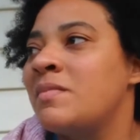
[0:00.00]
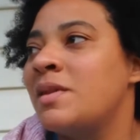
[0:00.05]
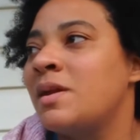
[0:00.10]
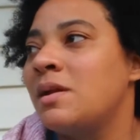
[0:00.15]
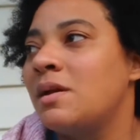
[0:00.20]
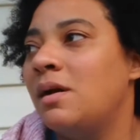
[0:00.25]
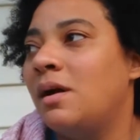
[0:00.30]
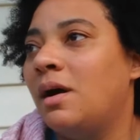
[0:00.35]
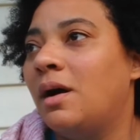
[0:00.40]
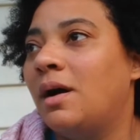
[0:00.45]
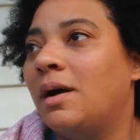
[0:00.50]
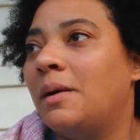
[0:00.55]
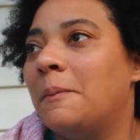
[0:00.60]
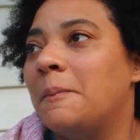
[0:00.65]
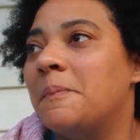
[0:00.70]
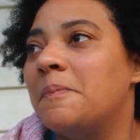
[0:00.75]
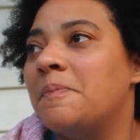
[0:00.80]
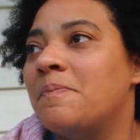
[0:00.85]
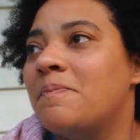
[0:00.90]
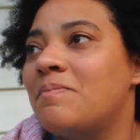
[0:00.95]

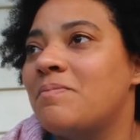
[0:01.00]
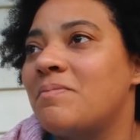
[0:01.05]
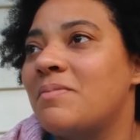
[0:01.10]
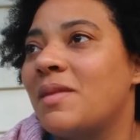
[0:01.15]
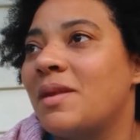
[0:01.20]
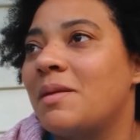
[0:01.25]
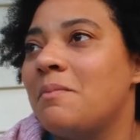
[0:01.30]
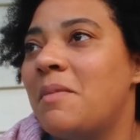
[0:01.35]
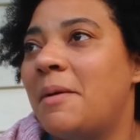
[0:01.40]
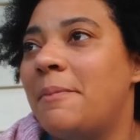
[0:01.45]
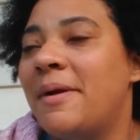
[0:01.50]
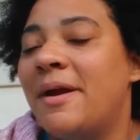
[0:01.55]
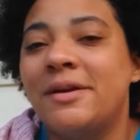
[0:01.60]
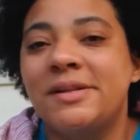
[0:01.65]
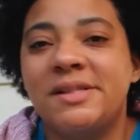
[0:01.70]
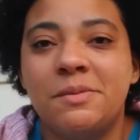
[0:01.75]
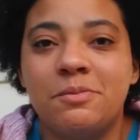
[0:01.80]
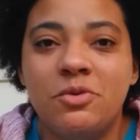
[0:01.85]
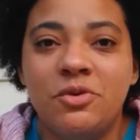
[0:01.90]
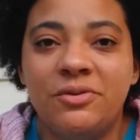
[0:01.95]
My parents
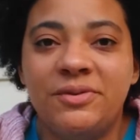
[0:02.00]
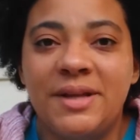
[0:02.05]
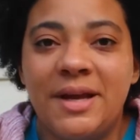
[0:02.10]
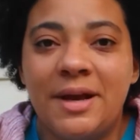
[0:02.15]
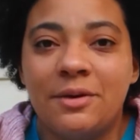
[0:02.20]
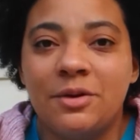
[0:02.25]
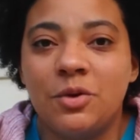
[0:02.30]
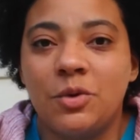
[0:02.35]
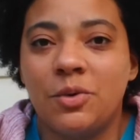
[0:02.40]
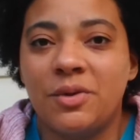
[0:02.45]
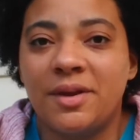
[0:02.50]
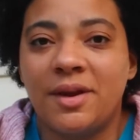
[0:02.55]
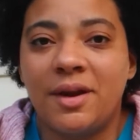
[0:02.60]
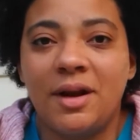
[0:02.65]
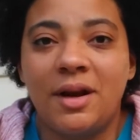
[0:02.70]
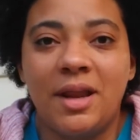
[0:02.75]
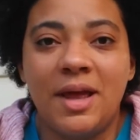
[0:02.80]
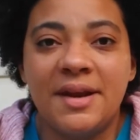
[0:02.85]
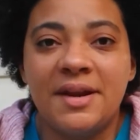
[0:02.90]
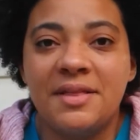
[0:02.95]
had moved down to North
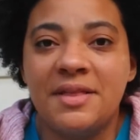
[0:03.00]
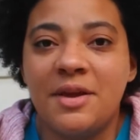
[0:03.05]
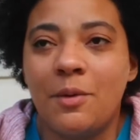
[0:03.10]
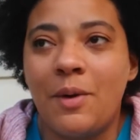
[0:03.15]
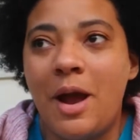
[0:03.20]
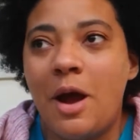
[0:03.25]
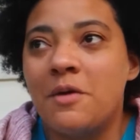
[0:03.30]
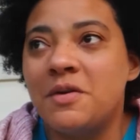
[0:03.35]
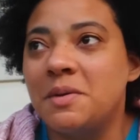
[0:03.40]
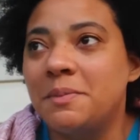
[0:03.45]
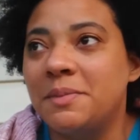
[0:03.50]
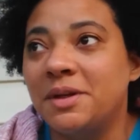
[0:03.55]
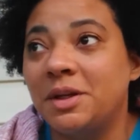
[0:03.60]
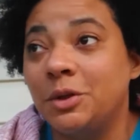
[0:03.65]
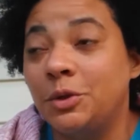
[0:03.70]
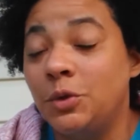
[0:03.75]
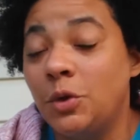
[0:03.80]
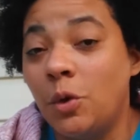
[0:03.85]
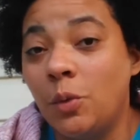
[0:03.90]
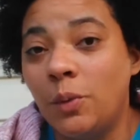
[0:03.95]
Carolina. They were out in the middle of
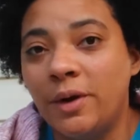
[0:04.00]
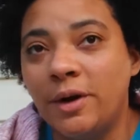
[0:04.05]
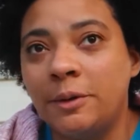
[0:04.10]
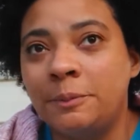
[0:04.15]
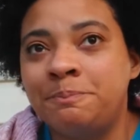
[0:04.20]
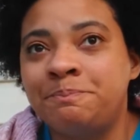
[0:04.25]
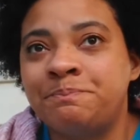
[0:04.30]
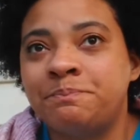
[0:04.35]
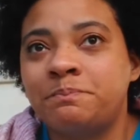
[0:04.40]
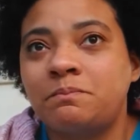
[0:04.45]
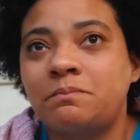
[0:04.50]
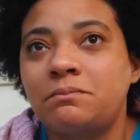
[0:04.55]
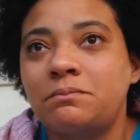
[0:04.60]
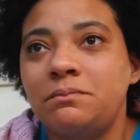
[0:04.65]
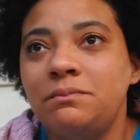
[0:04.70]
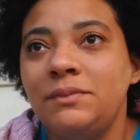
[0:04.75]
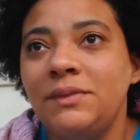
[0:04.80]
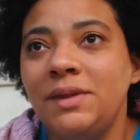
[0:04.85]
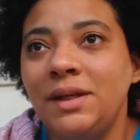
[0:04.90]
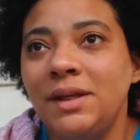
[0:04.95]
nowhere,
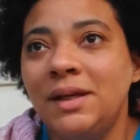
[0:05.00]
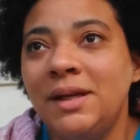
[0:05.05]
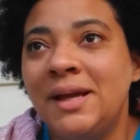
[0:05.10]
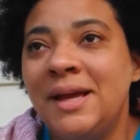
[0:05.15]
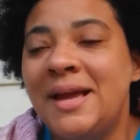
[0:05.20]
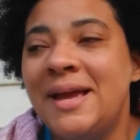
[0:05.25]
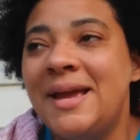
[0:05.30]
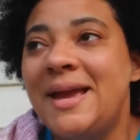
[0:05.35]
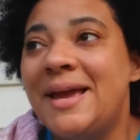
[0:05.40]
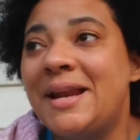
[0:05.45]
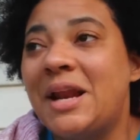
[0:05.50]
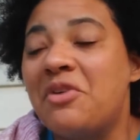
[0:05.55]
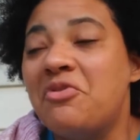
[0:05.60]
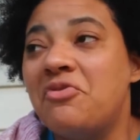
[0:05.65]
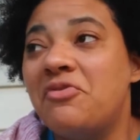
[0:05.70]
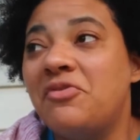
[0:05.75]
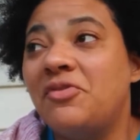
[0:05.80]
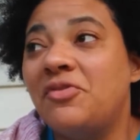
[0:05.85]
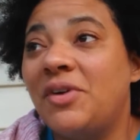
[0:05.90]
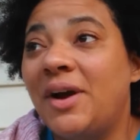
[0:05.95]
and I
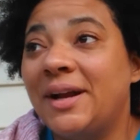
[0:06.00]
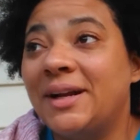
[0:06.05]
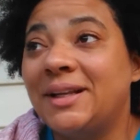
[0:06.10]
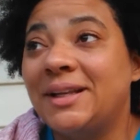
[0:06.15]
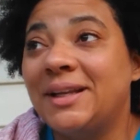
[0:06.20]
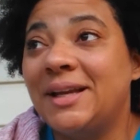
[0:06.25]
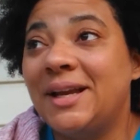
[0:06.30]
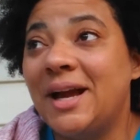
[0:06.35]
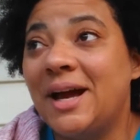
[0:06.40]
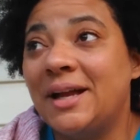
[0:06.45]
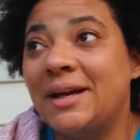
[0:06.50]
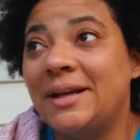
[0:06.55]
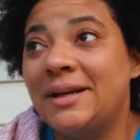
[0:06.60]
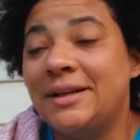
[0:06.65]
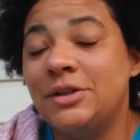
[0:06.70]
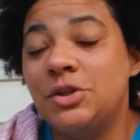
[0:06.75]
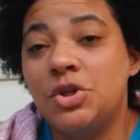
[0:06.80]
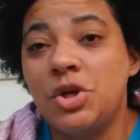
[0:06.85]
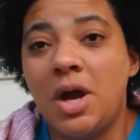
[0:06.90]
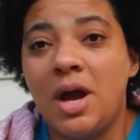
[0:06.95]
finally got a
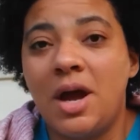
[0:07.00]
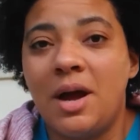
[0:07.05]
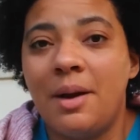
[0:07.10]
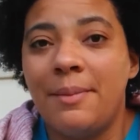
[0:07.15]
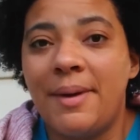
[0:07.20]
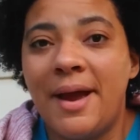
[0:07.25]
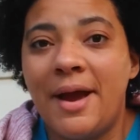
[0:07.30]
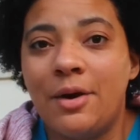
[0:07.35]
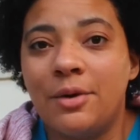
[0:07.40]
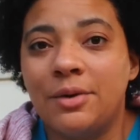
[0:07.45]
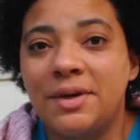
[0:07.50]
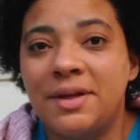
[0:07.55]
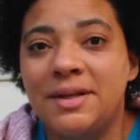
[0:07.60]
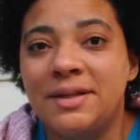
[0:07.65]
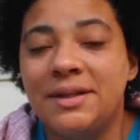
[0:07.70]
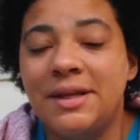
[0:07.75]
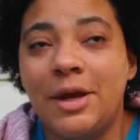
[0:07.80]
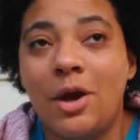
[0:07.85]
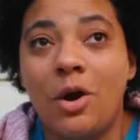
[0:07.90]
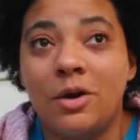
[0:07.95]
job out in the
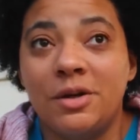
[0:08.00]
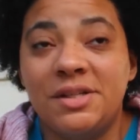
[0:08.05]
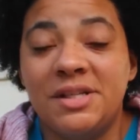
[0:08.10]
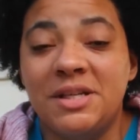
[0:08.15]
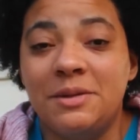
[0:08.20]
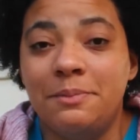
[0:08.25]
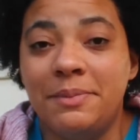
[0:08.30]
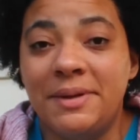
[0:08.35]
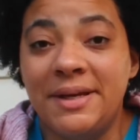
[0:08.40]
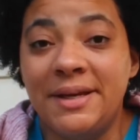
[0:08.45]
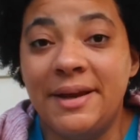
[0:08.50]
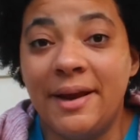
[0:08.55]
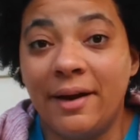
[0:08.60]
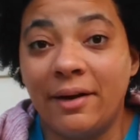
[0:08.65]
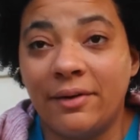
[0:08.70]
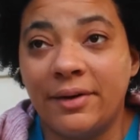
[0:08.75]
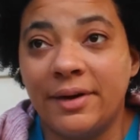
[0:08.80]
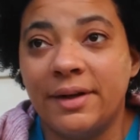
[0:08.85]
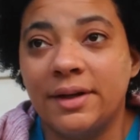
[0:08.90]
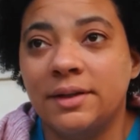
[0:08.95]
RTP
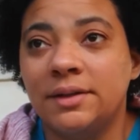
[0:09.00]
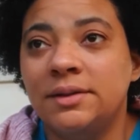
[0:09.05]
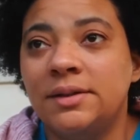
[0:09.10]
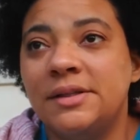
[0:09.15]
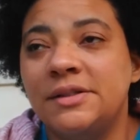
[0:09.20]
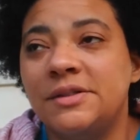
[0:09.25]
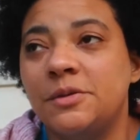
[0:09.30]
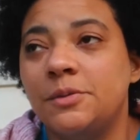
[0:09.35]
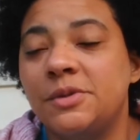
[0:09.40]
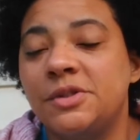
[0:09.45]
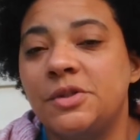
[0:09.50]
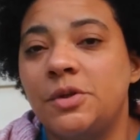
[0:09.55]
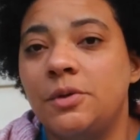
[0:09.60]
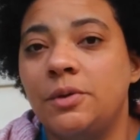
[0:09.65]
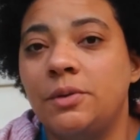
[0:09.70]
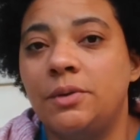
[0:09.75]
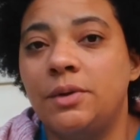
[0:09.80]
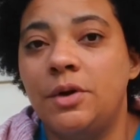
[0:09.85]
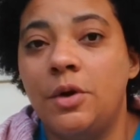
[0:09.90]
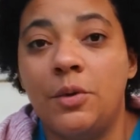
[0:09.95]
area, as it was
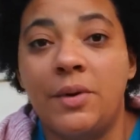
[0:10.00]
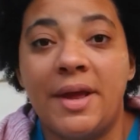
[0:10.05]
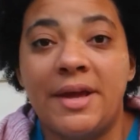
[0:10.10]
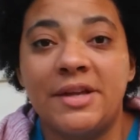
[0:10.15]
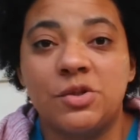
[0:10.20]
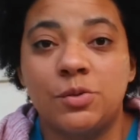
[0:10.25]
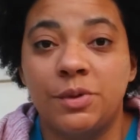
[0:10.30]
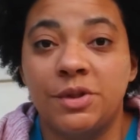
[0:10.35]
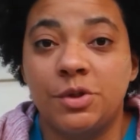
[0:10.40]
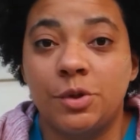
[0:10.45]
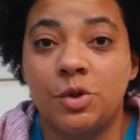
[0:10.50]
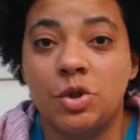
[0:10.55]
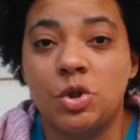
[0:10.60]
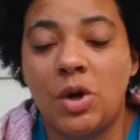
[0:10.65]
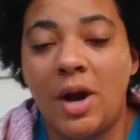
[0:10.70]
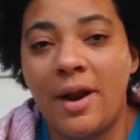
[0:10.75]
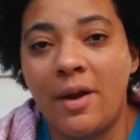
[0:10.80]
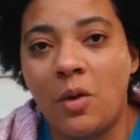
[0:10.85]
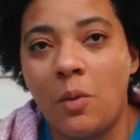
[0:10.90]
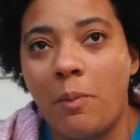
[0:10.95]
known as Research
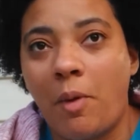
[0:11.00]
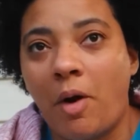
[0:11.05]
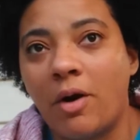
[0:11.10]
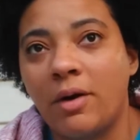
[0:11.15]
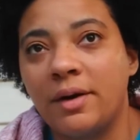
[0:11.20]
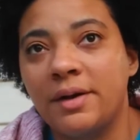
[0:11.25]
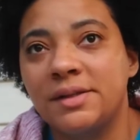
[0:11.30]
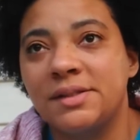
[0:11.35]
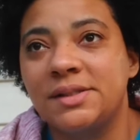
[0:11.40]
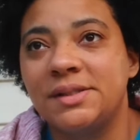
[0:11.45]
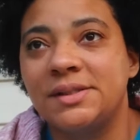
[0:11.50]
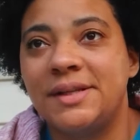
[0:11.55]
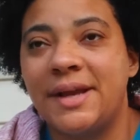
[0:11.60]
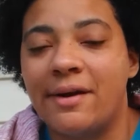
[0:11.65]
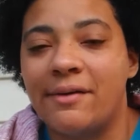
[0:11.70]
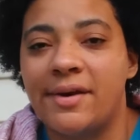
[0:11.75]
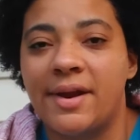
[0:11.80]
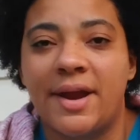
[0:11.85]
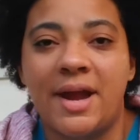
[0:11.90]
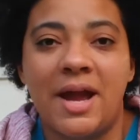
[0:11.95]
Triangle Park. It's this
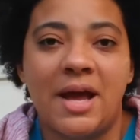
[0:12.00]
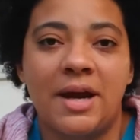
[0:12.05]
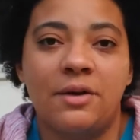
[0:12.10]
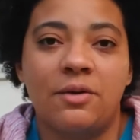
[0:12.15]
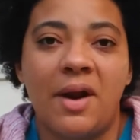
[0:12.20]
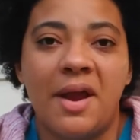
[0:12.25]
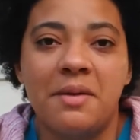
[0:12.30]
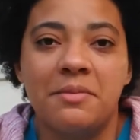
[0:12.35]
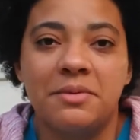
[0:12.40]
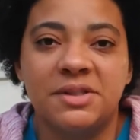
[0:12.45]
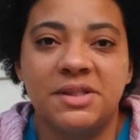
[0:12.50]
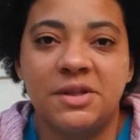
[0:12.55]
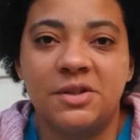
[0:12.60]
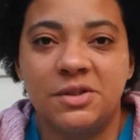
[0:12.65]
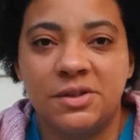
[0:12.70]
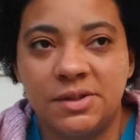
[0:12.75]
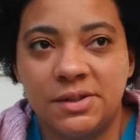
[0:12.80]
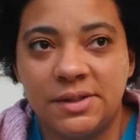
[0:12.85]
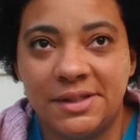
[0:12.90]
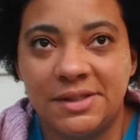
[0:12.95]
area kind
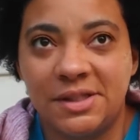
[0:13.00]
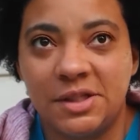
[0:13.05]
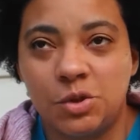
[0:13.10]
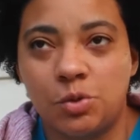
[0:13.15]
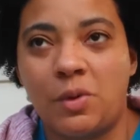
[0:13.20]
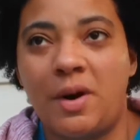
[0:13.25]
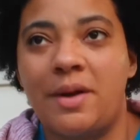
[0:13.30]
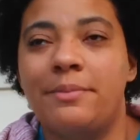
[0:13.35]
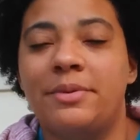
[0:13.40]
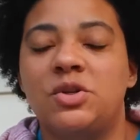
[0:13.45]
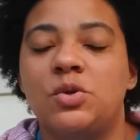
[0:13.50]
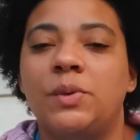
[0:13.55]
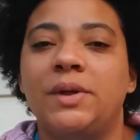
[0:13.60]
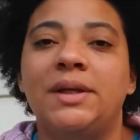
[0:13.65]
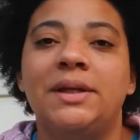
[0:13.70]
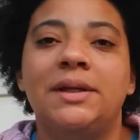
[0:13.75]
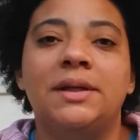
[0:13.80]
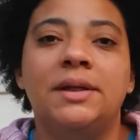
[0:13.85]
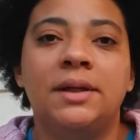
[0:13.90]
of that sits right between